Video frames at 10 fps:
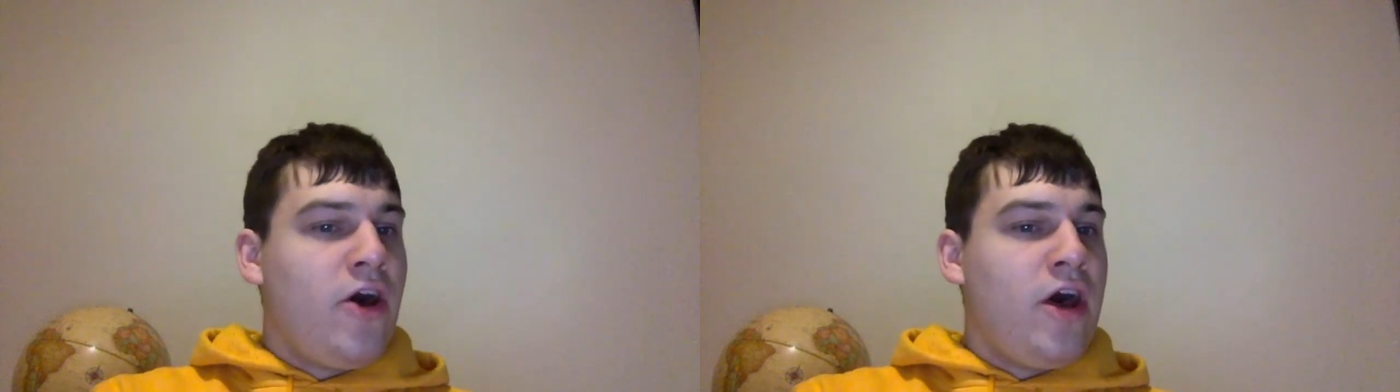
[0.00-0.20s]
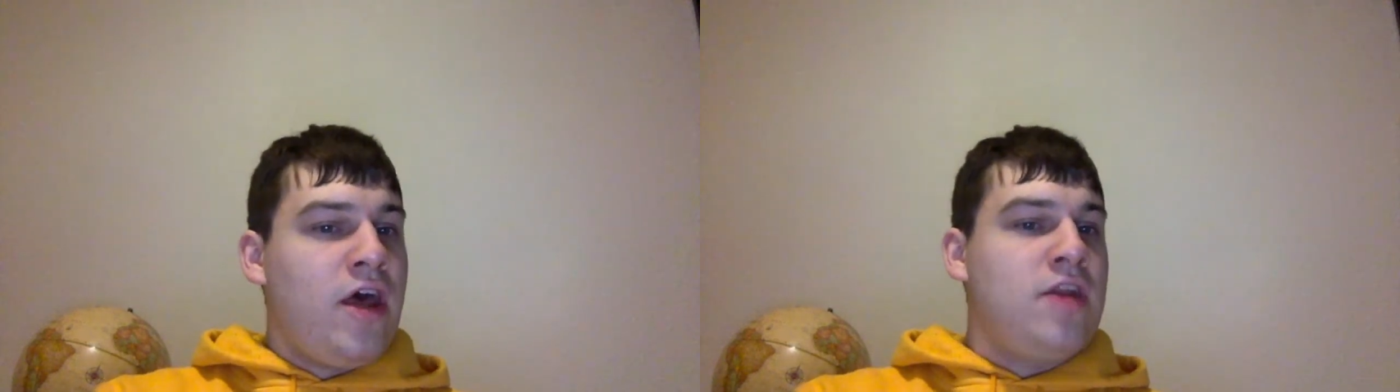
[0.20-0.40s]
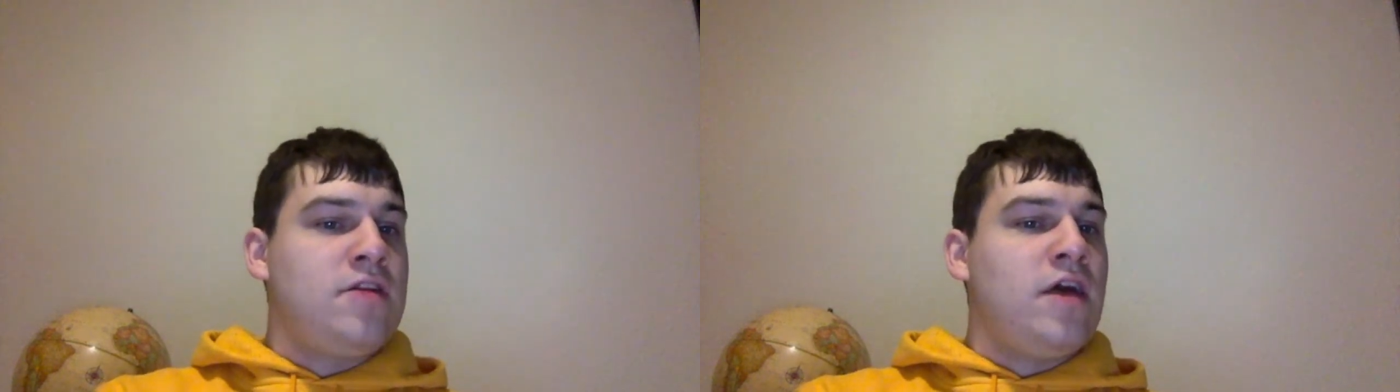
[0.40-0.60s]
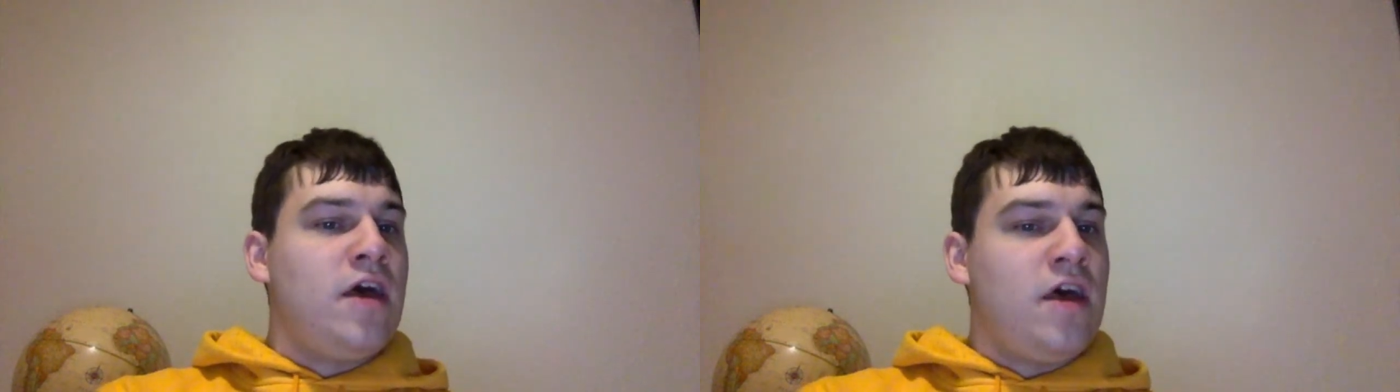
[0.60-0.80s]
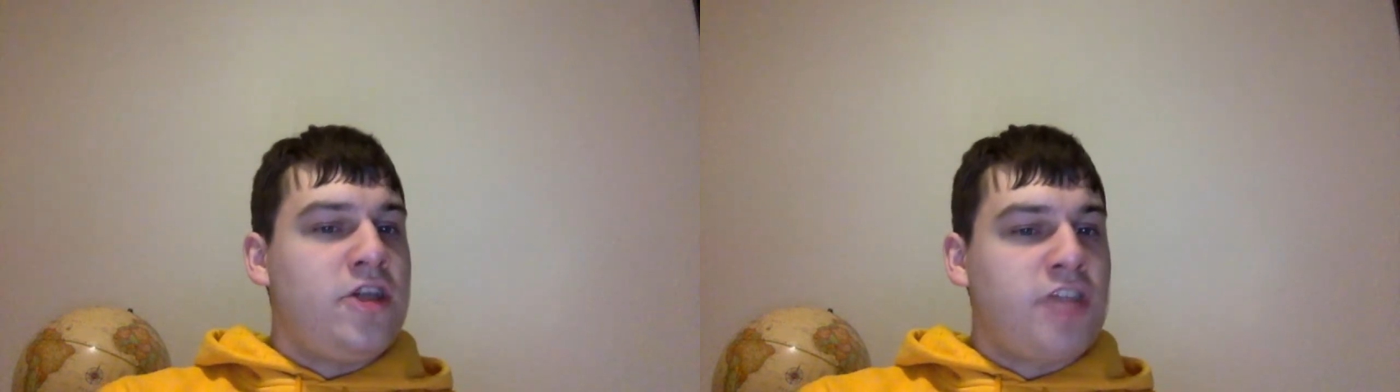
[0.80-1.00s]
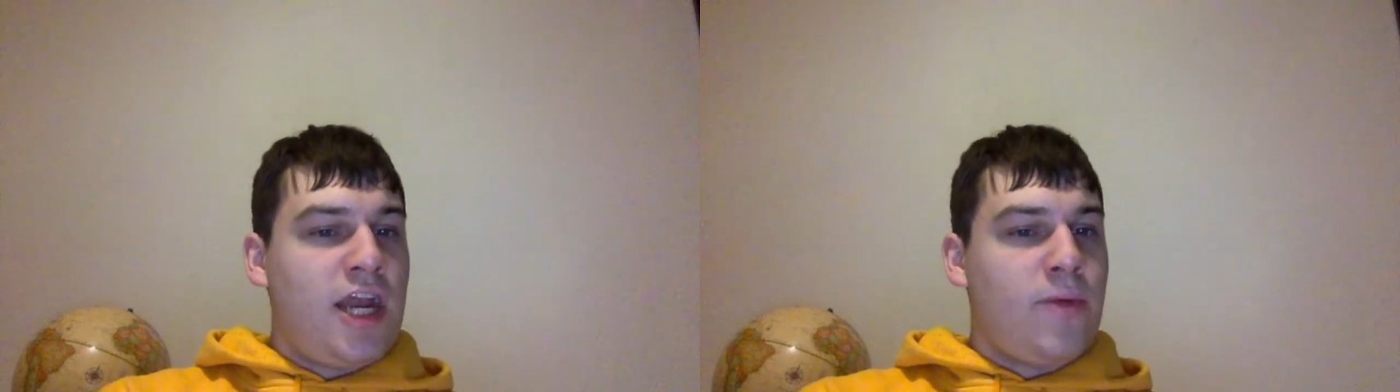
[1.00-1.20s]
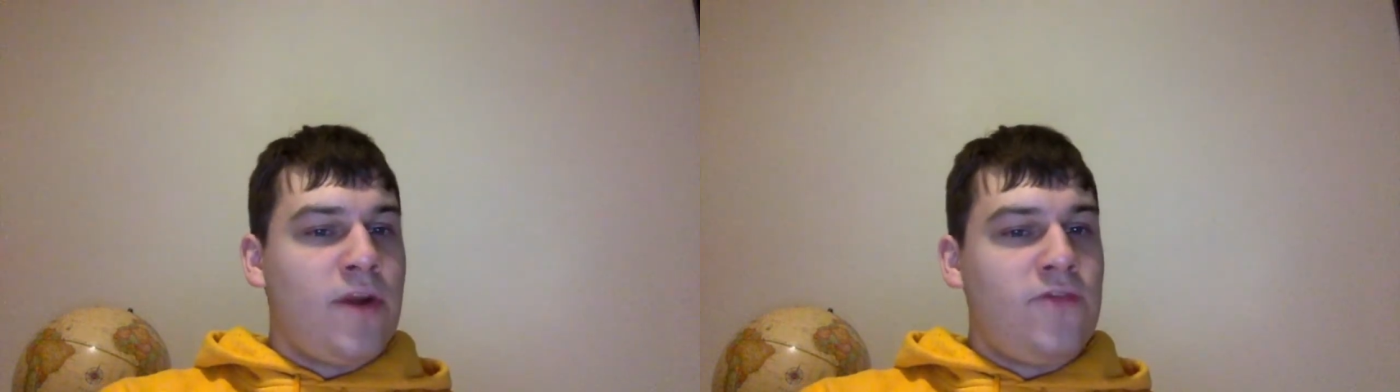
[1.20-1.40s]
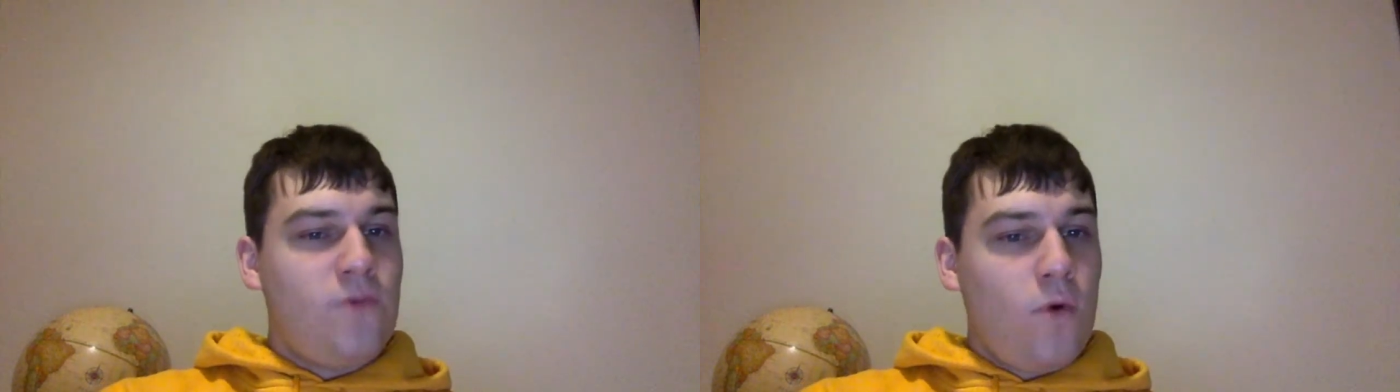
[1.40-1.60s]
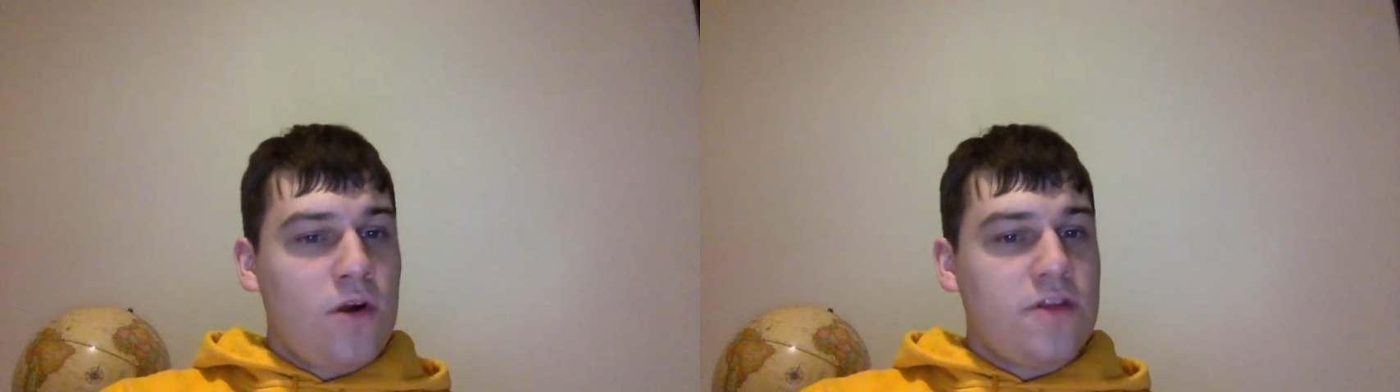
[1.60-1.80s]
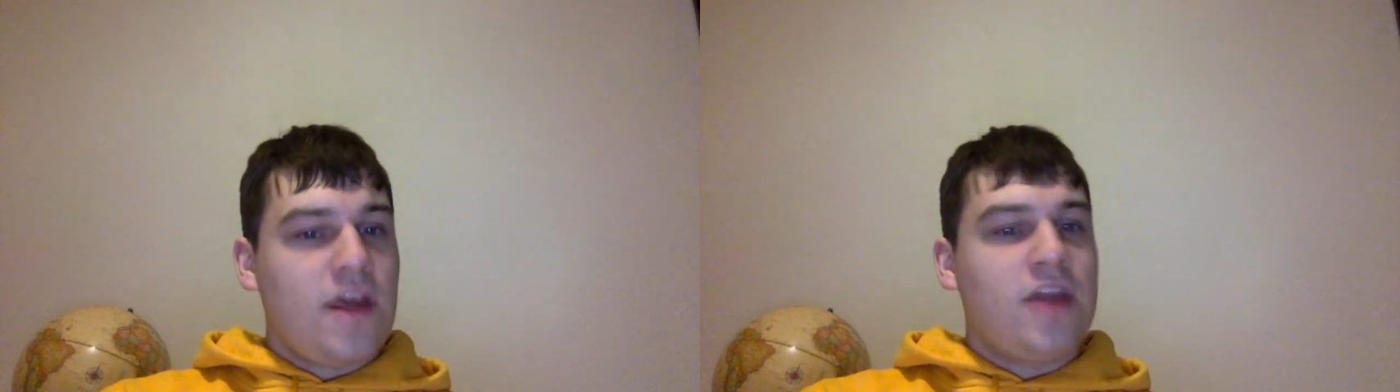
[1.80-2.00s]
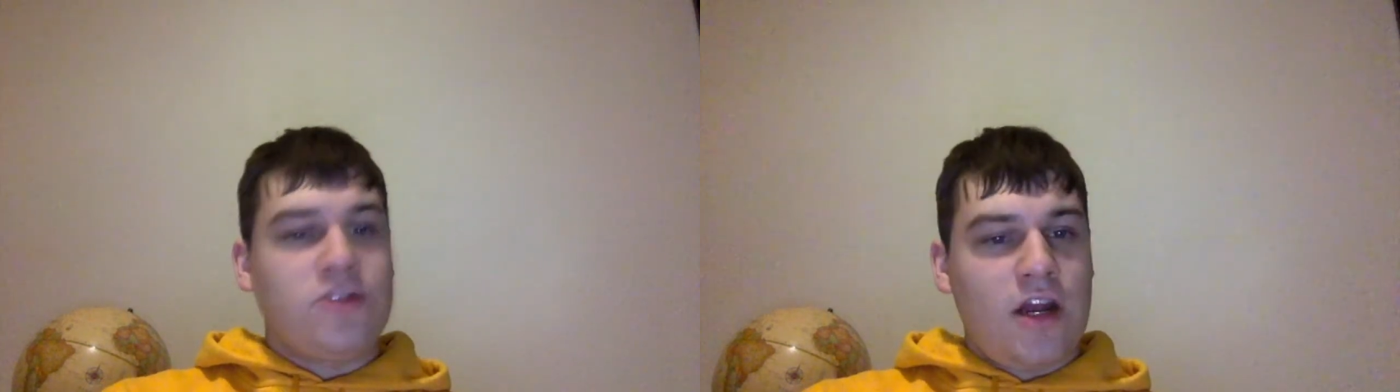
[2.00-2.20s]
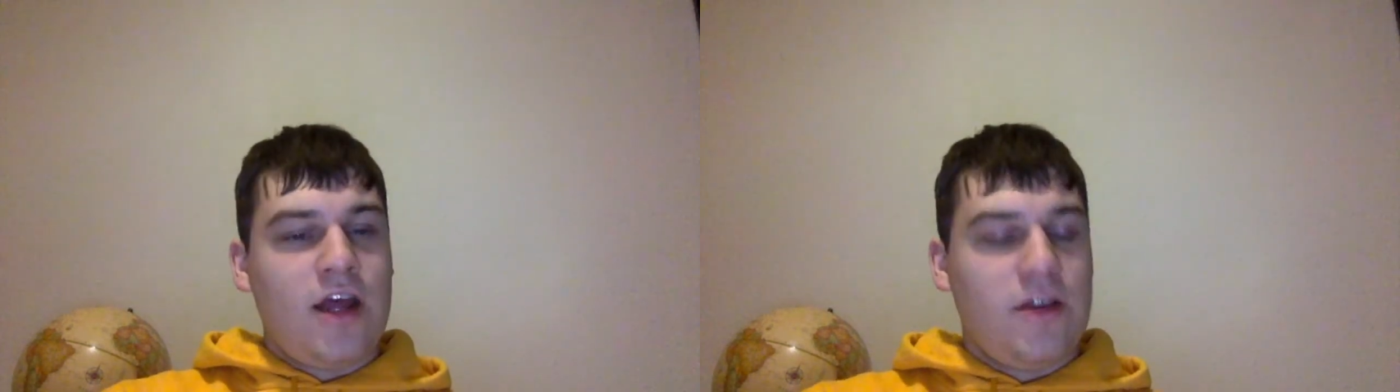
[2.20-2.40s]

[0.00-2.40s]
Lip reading: on January 4th.